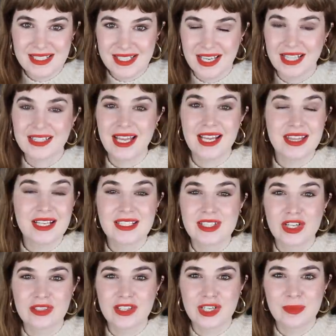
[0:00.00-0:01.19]
Like I like things that are
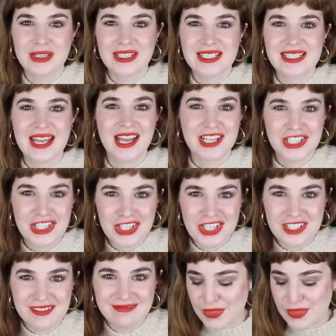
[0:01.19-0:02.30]
a little bit touched.